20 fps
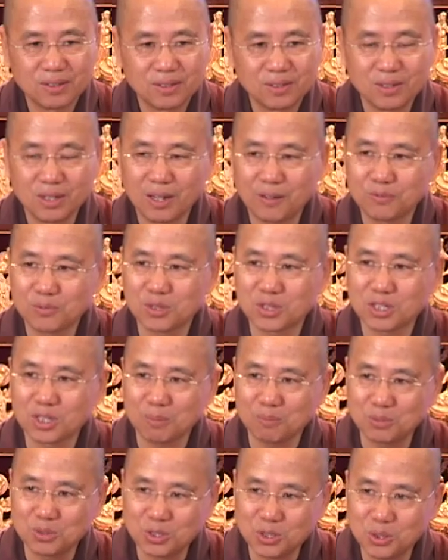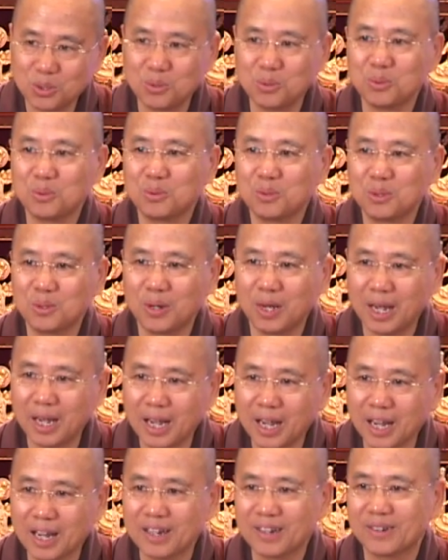You have to subdue your
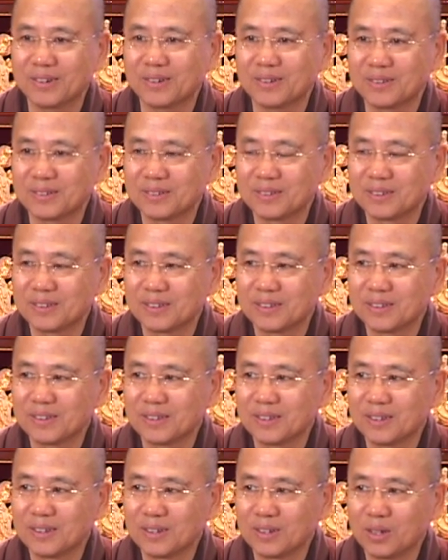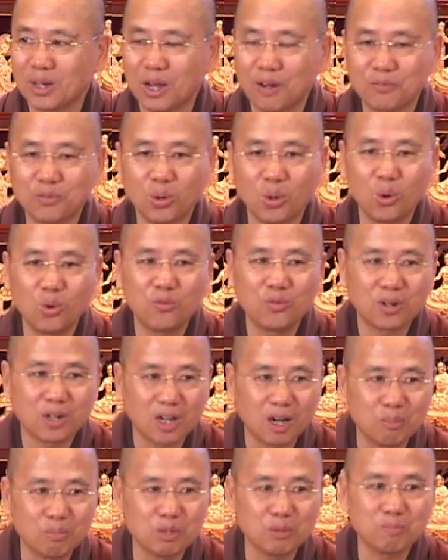anger. You have to
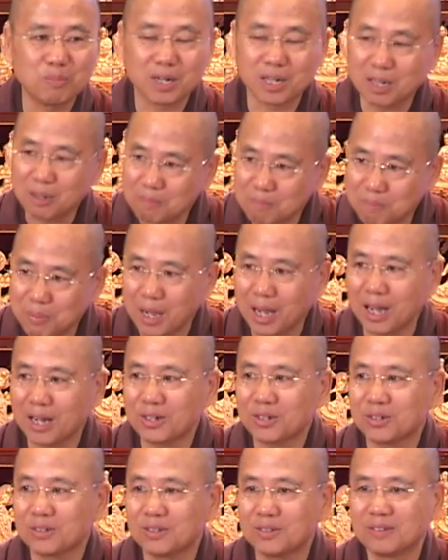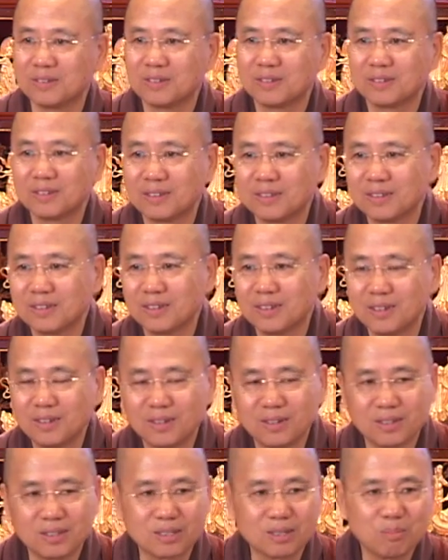overcome it by compassion.
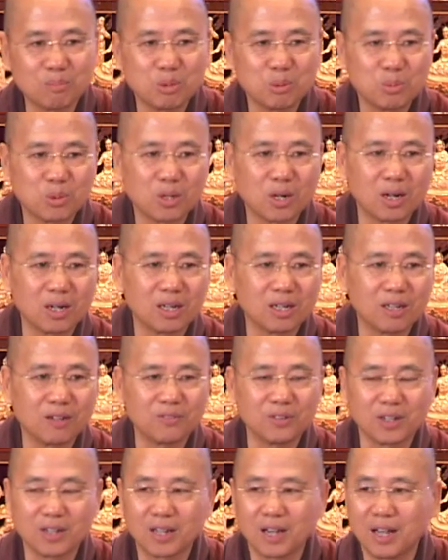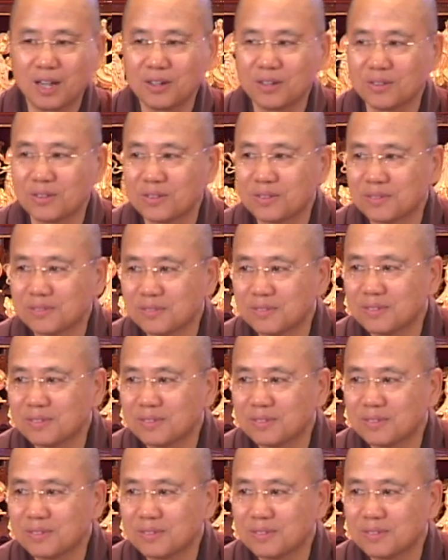And some people call it loving kindness.